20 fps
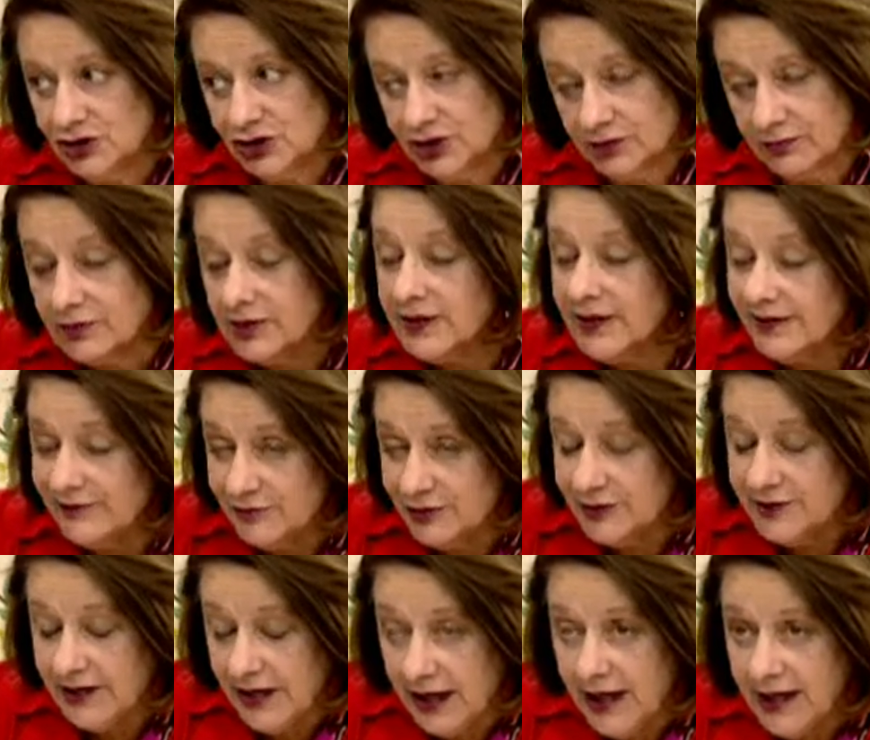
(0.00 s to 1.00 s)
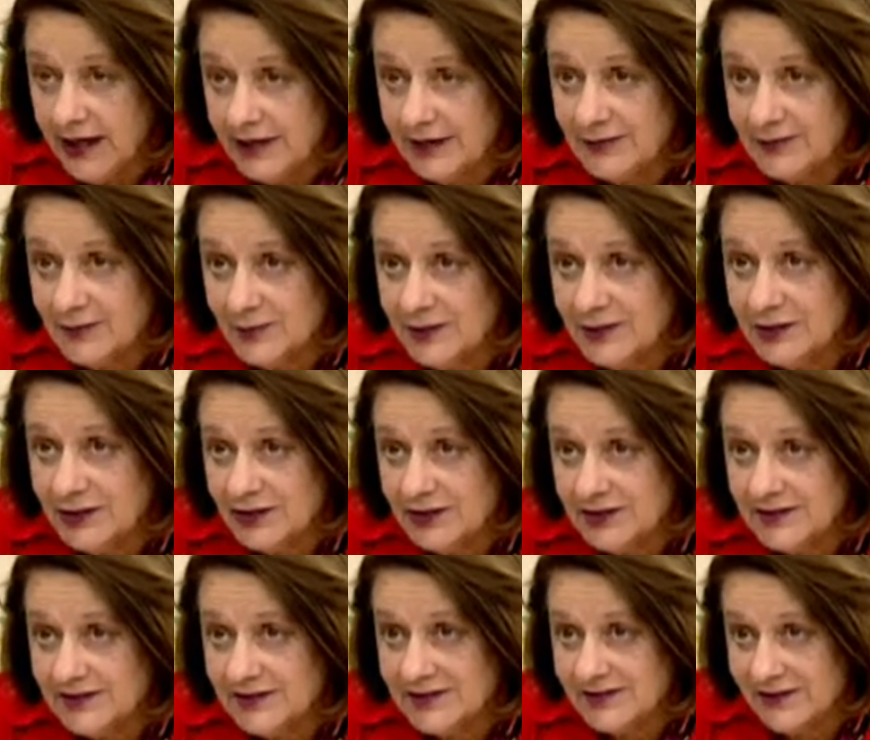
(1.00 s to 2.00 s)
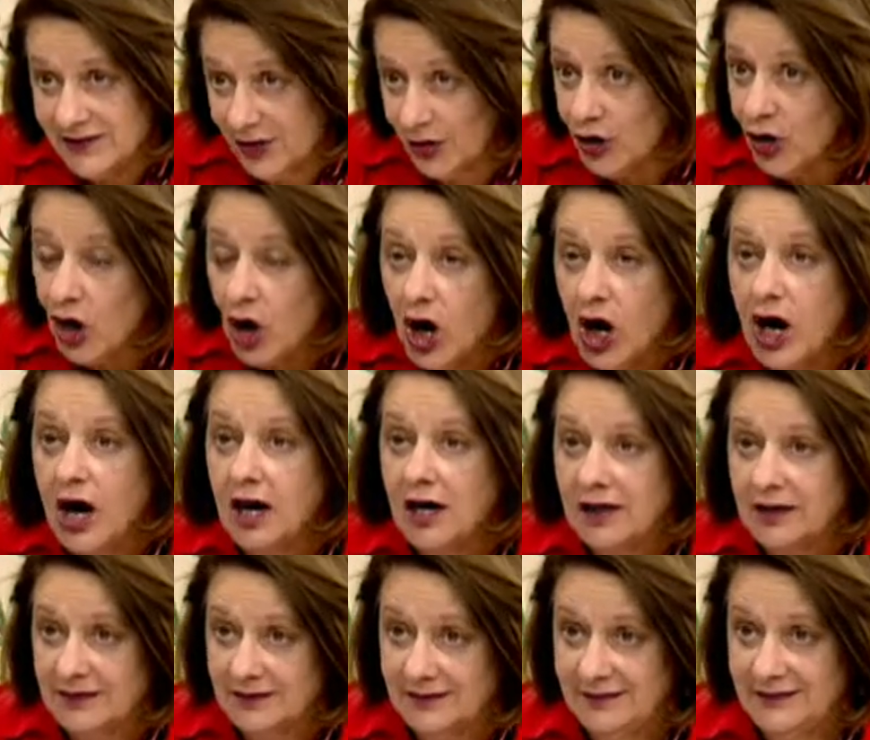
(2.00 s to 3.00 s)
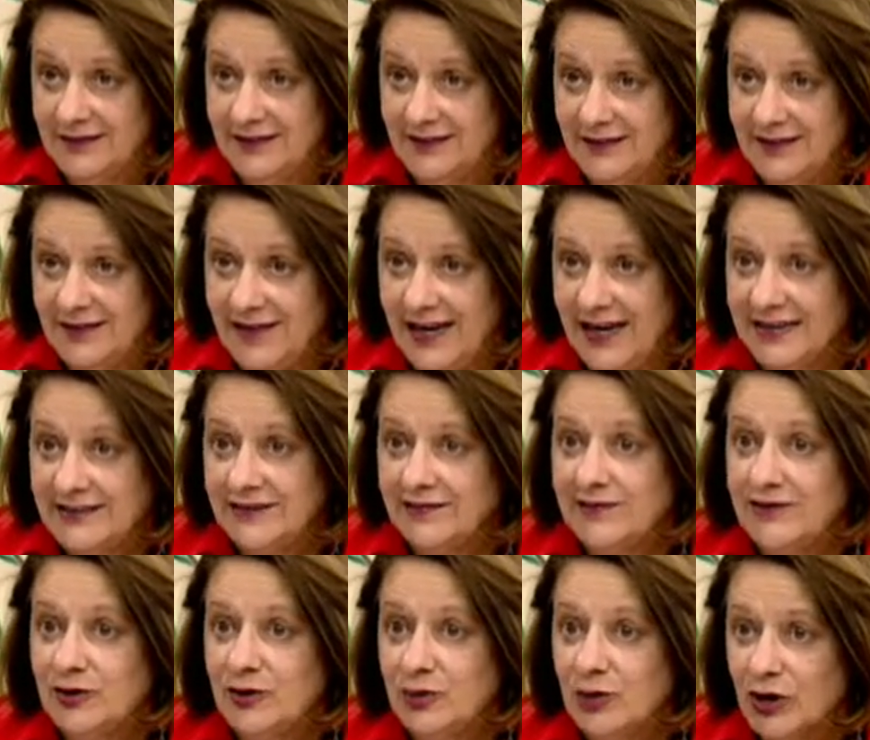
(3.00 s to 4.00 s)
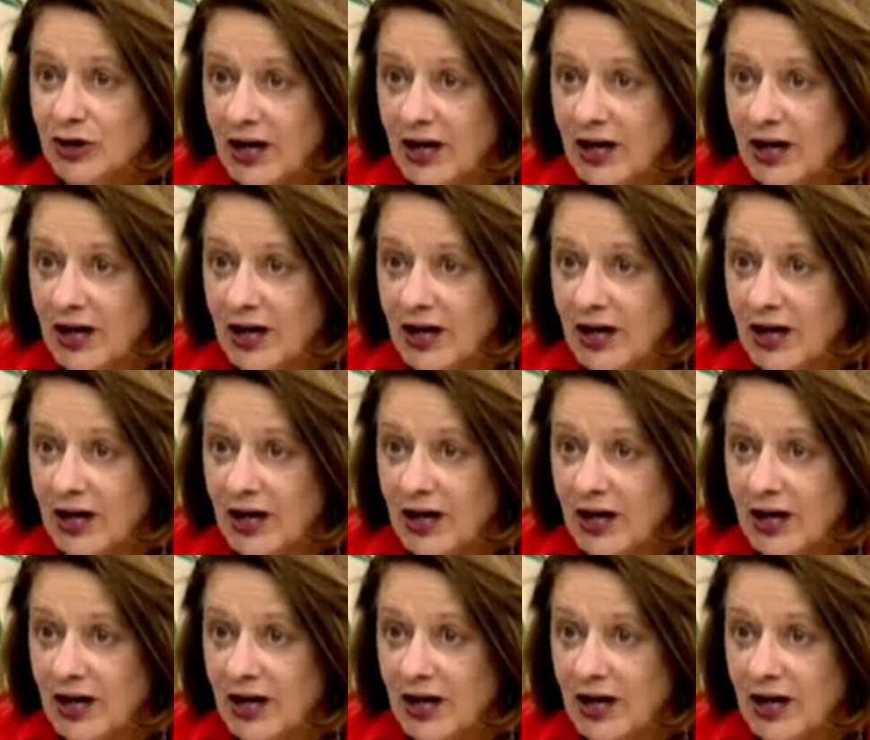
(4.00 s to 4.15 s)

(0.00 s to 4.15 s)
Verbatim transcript: generally every day, which is their car. Yes. And so to feel more